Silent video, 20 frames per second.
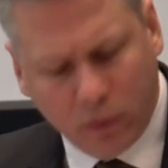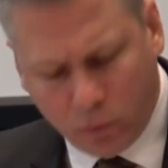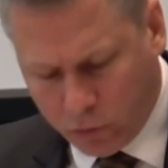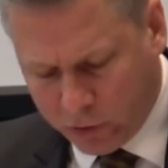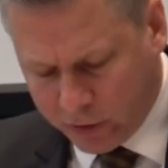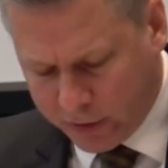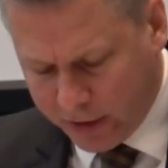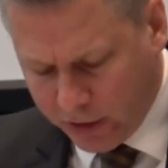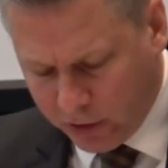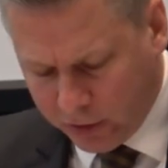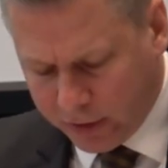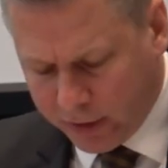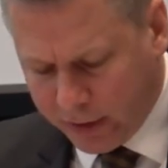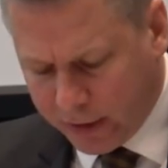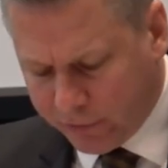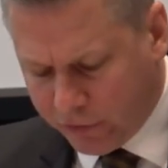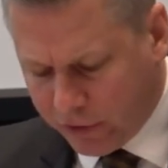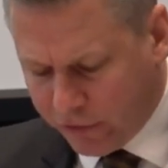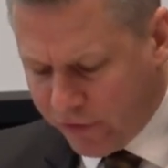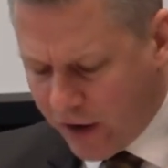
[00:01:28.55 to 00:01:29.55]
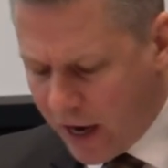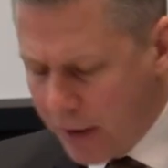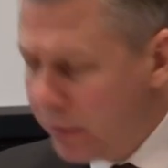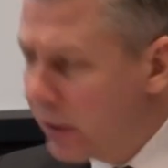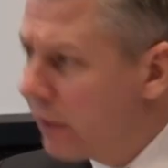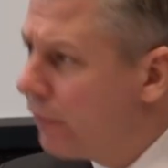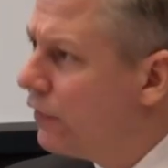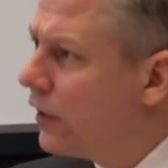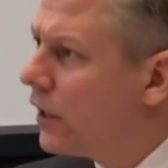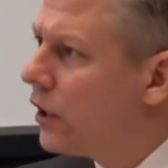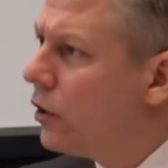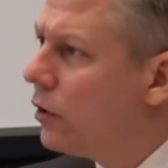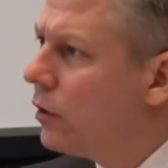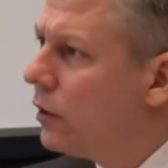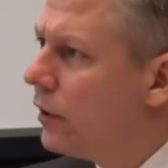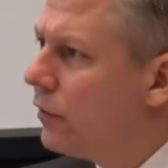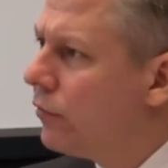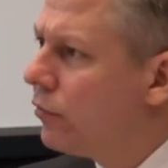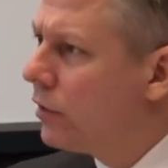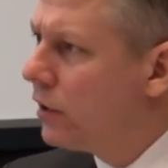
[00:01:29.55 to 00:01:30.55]
was guilty of defaming a
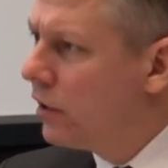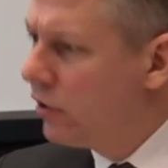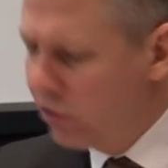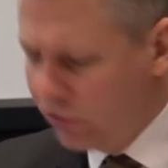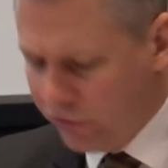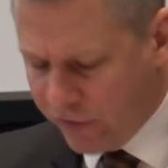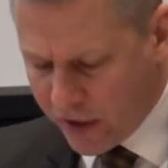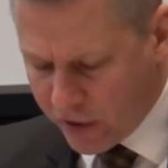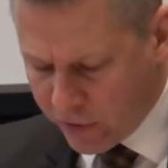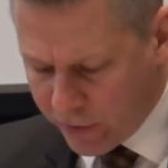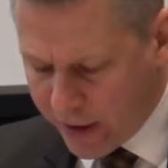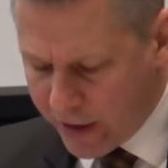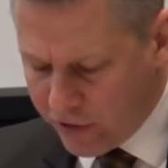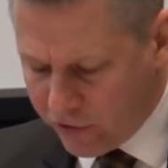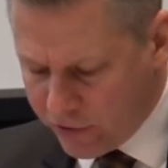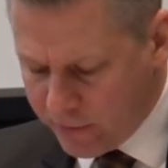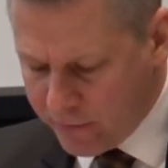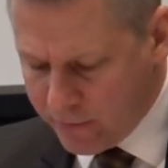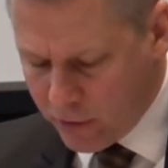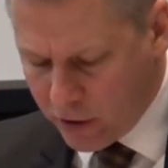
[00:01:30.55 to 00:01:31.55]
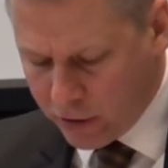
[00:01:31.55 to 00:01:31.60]
figure of religious veneration